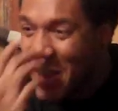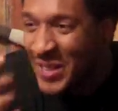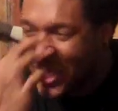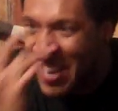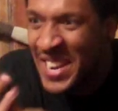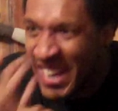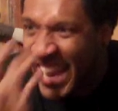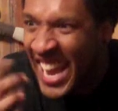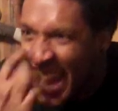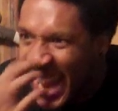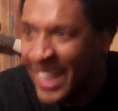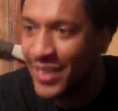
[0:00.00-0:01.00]
Where's
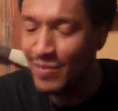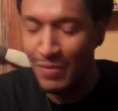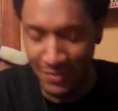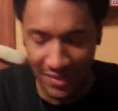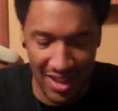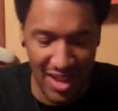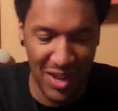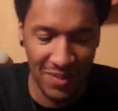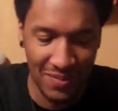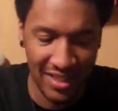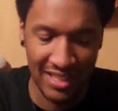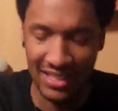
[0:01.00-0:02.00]
Chun-Li?
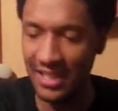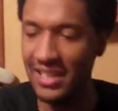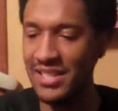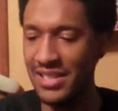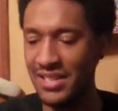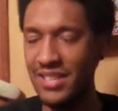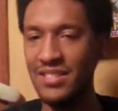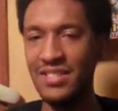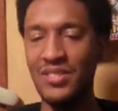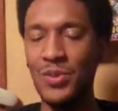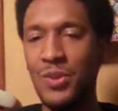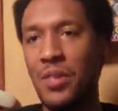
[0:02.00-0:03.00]
um, yeah, Chun-Li's in there.
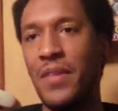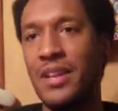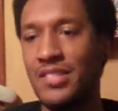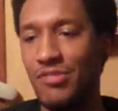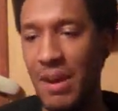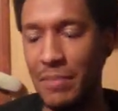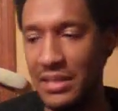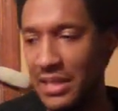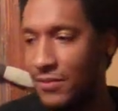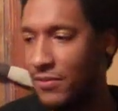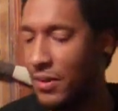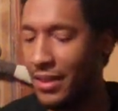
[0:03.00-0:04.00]
She's doing the thing. She's
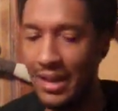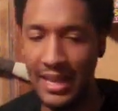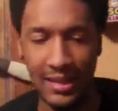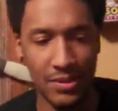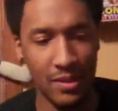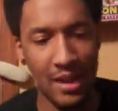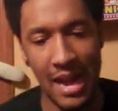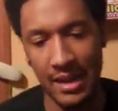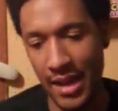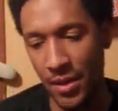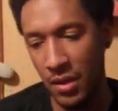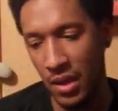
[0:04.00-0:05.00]
representing for all the ladies on the
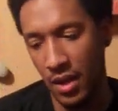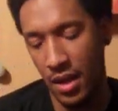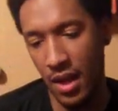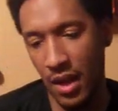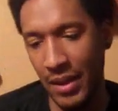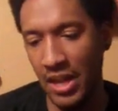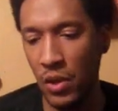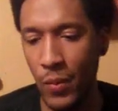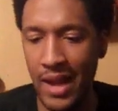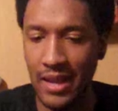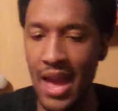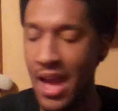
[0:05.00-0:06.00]
lockdown. Um,
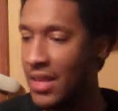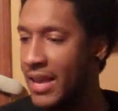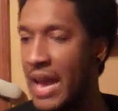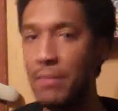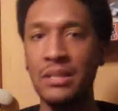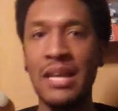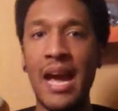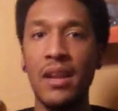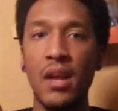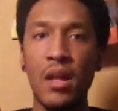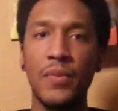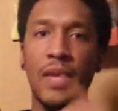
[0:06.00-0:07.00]
anyway, yeah, the game's
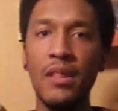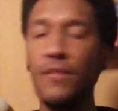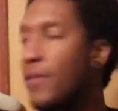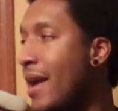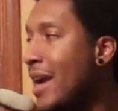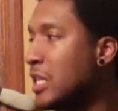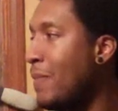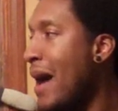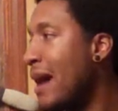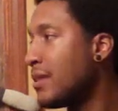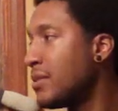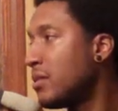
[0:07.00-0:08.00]
tight. Get it for
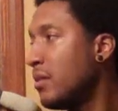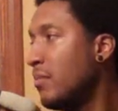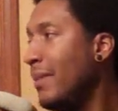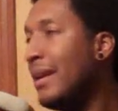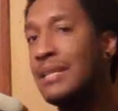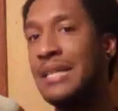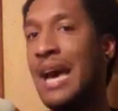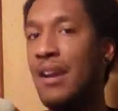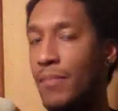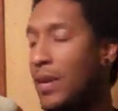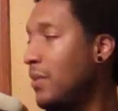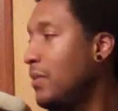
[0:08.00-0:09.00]
Xbox. Me and
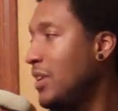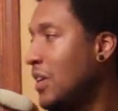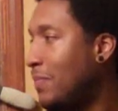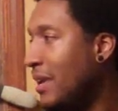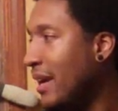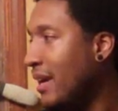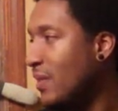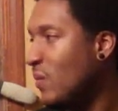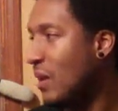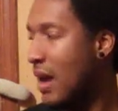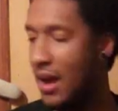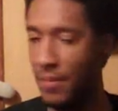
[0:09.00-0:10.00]
Todd will be on there playing.
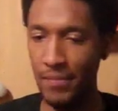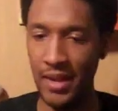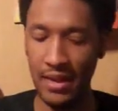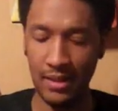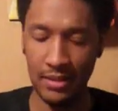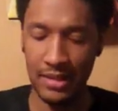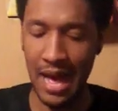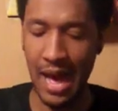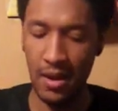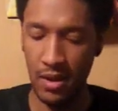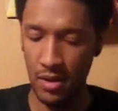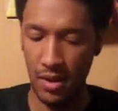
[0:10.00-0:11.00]
Uh, me,
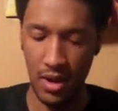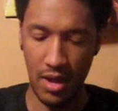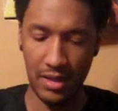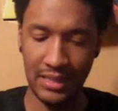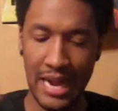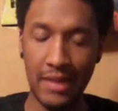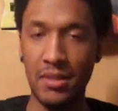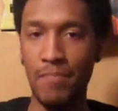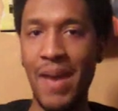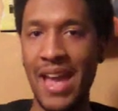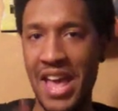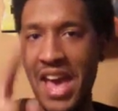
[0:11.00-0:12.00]
Todd. Uh, shout out to
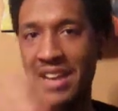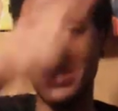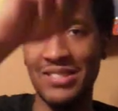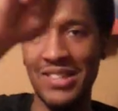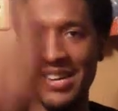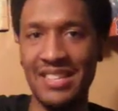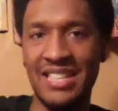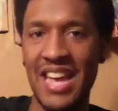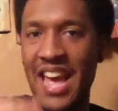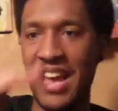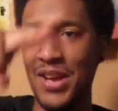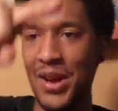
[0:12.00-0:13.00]
Met X,
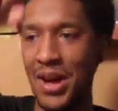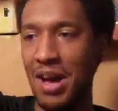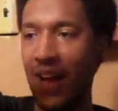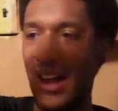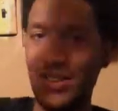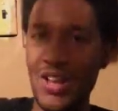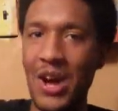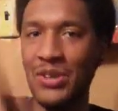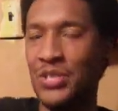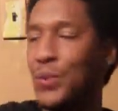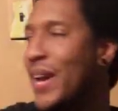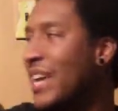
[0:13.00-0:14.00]
Dante, uh,
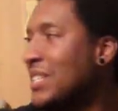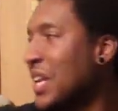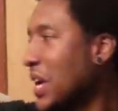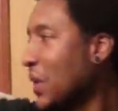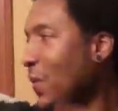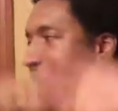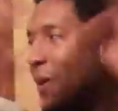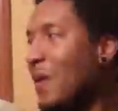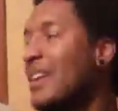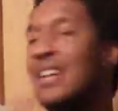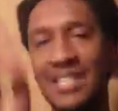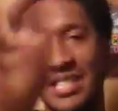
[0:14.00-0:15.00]
Young Twiz. We
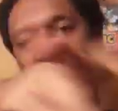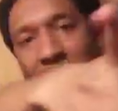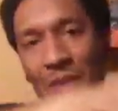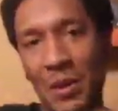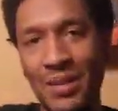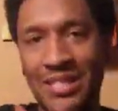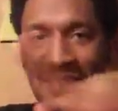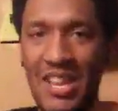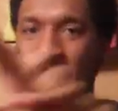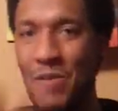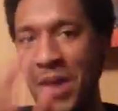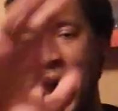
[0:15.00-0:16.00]
on there. Sleepy. What's the
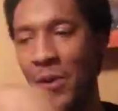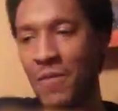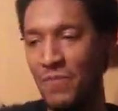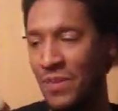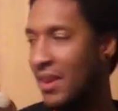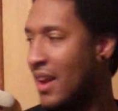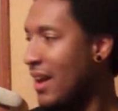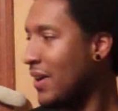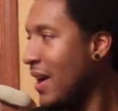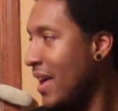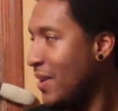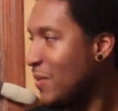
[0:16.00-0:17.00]
deal, bro? Uh,
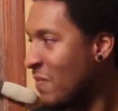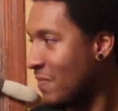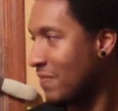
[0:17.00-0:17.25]
go ahead.